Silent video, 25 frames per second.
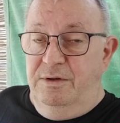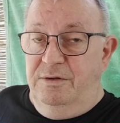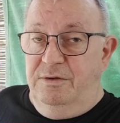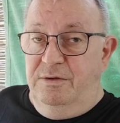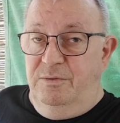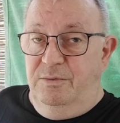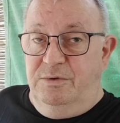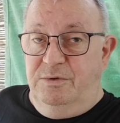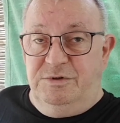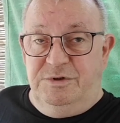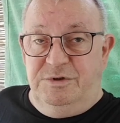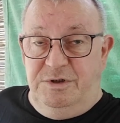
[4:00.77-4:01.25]

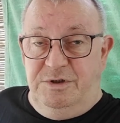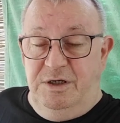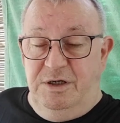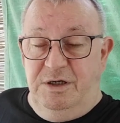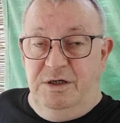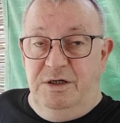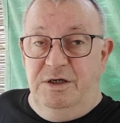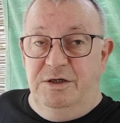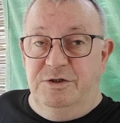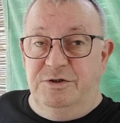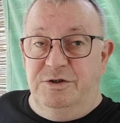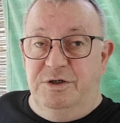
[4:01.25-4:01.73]
the ones that are
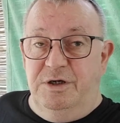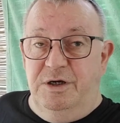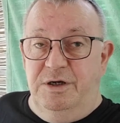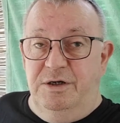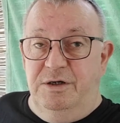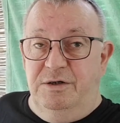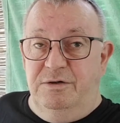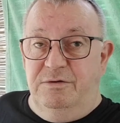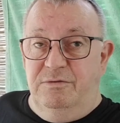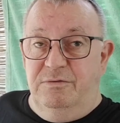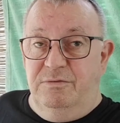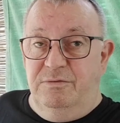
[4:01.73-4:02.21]
getting
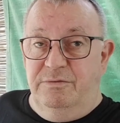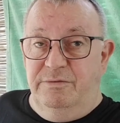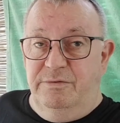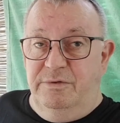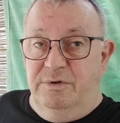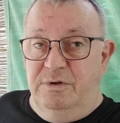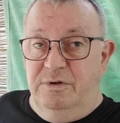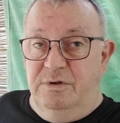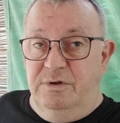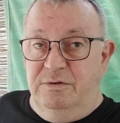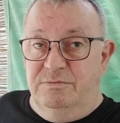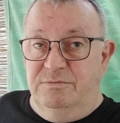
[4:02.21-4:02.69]
educated
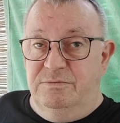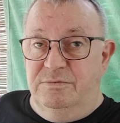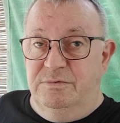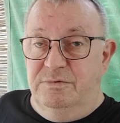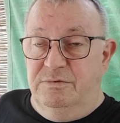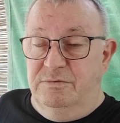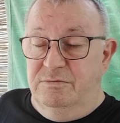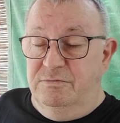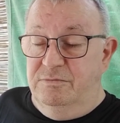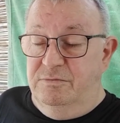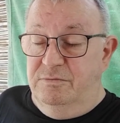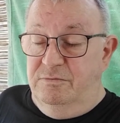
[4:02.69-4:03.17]
will
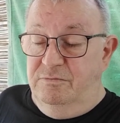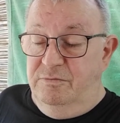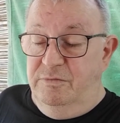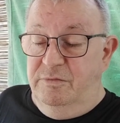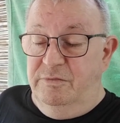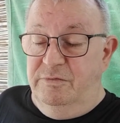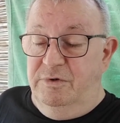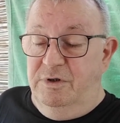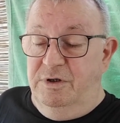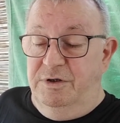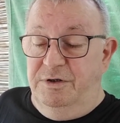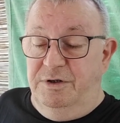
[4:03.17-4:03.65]

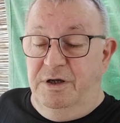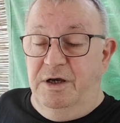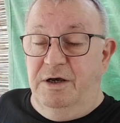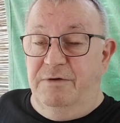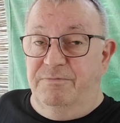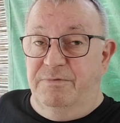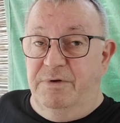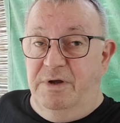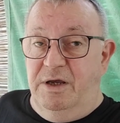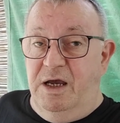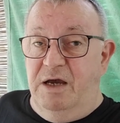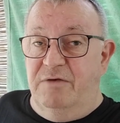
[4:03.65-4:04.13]

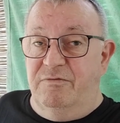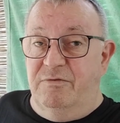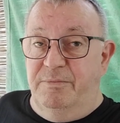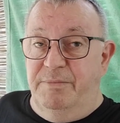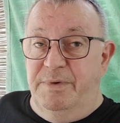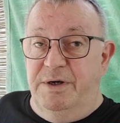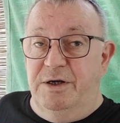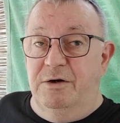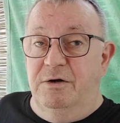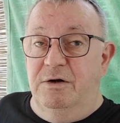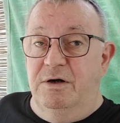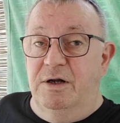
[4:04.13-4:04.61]
undoubtedly have a
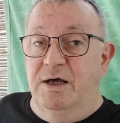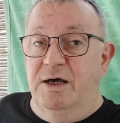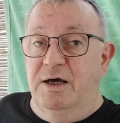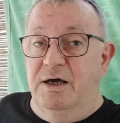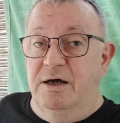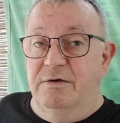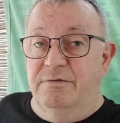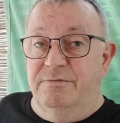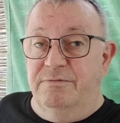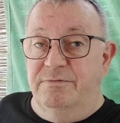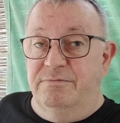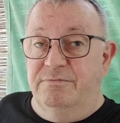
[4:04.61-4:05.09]
better
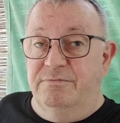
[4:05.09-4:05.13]
life.